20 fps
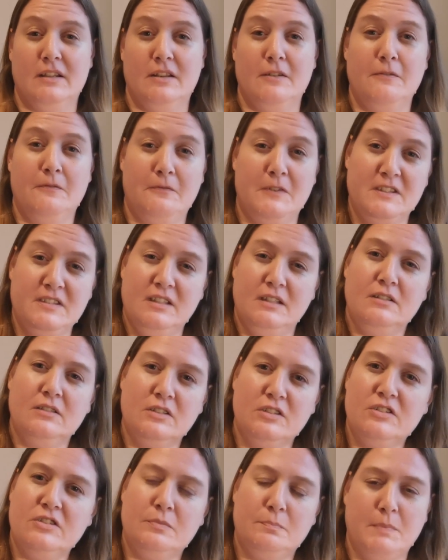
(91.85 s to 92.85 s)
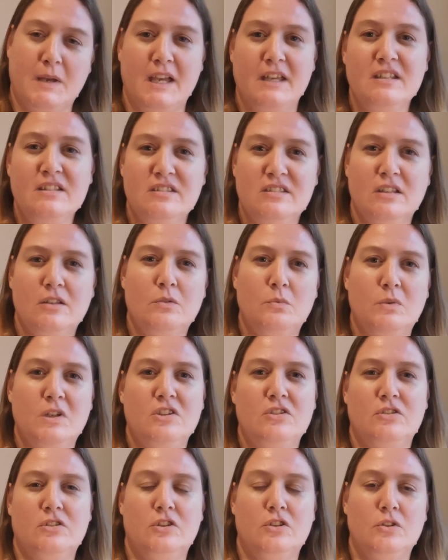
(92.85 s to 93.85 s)
the physical space in
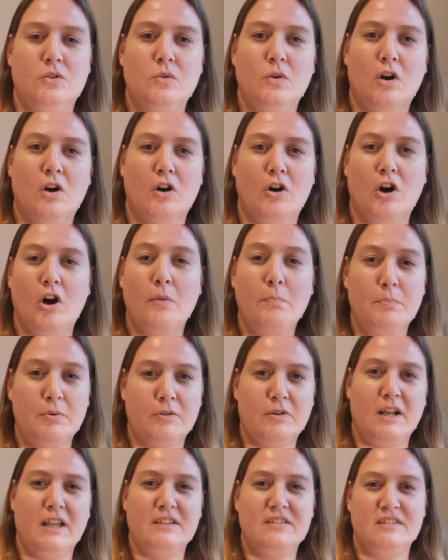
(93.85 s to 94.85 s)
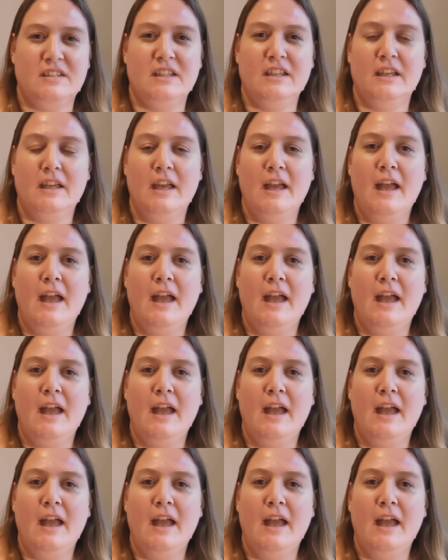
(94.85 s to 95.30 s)
which you are operating,